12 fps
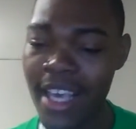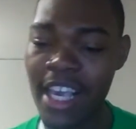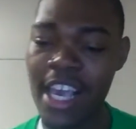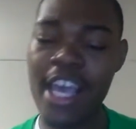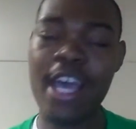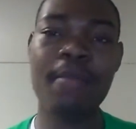
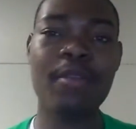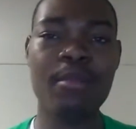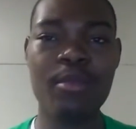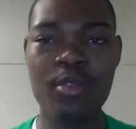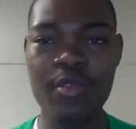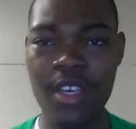cam, the
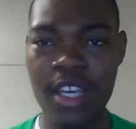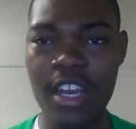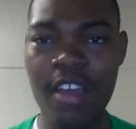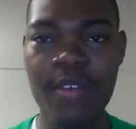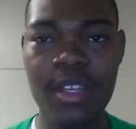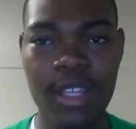movie and
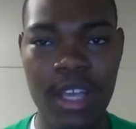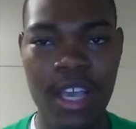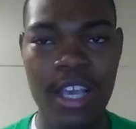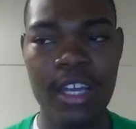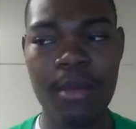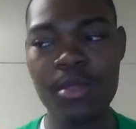
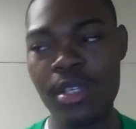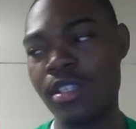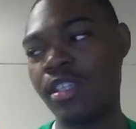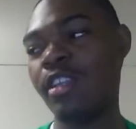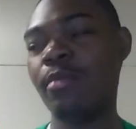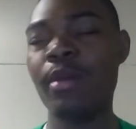everything, and I'm just
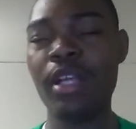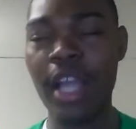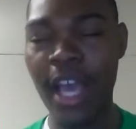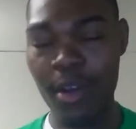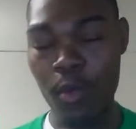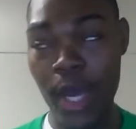sitting up here
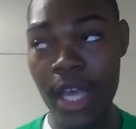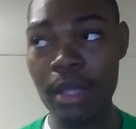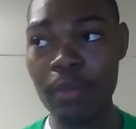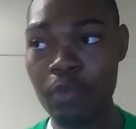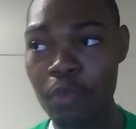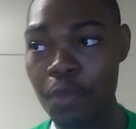like,
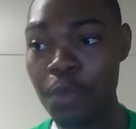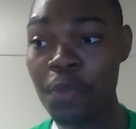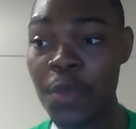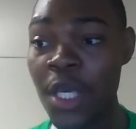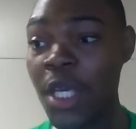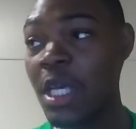well,
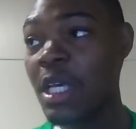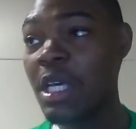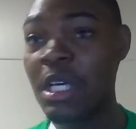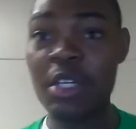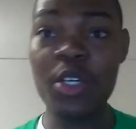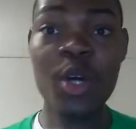
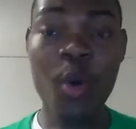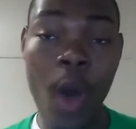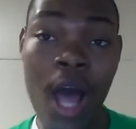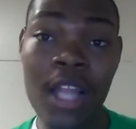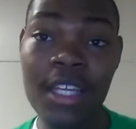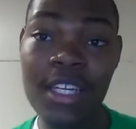good
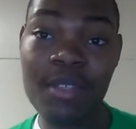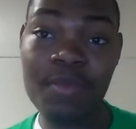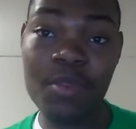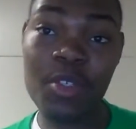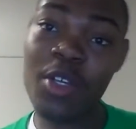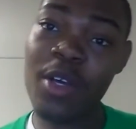quality.
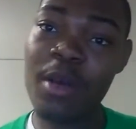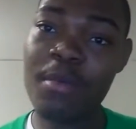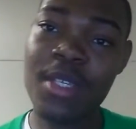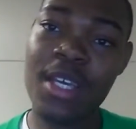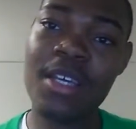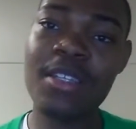You know what I'm
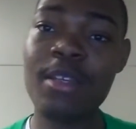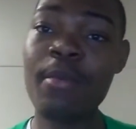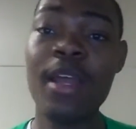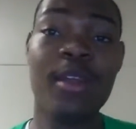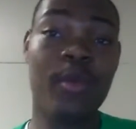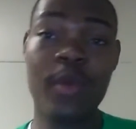saying?
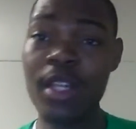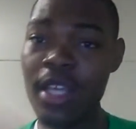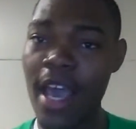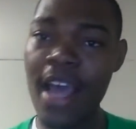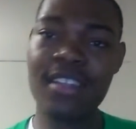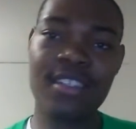Somebody really
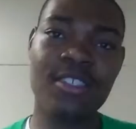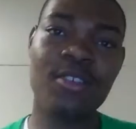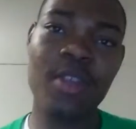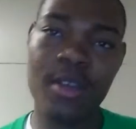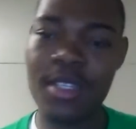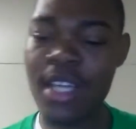had
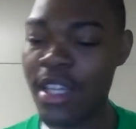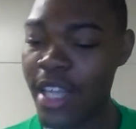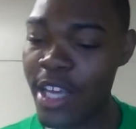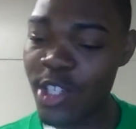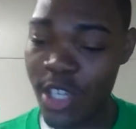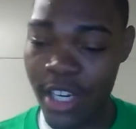to, set
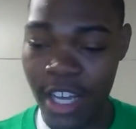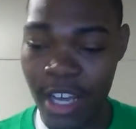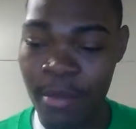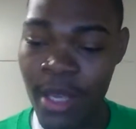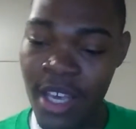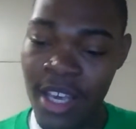that shit
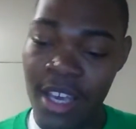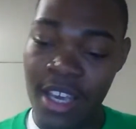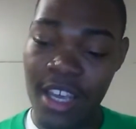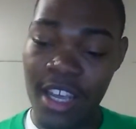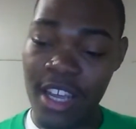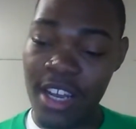up.
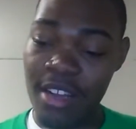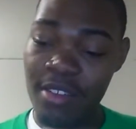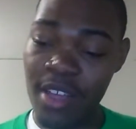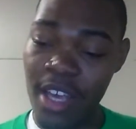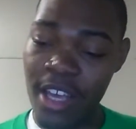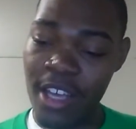And